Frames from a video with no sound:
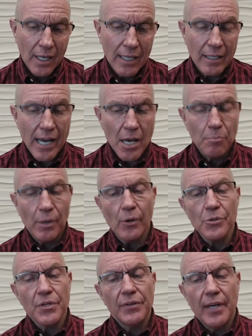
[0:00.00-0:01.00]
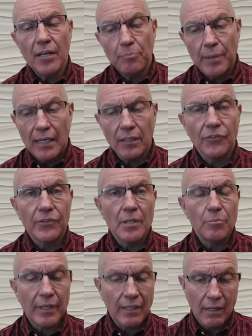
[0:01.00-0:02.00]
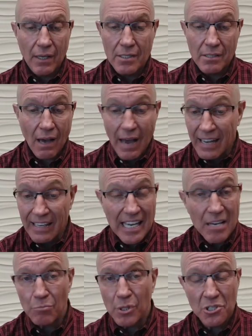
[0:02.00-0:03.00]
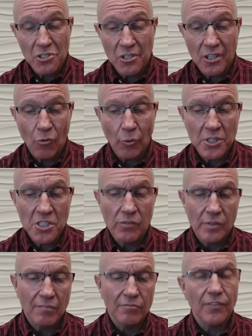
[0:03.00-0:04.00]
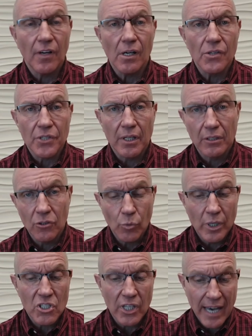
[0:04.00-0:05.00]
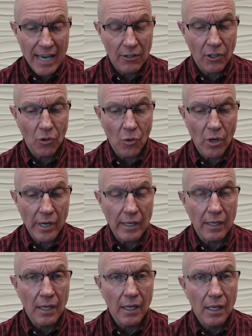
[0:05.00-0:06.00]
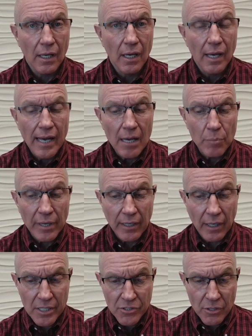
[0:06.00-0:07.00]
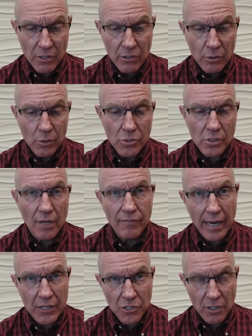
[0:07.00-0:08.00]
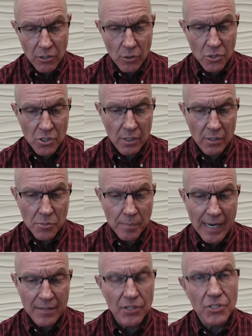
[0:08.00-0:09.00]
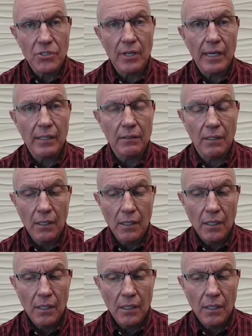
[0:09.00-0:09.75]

And I oppose the death penalty because I can't be sure which of them falls into which category, and because the use of executions by the state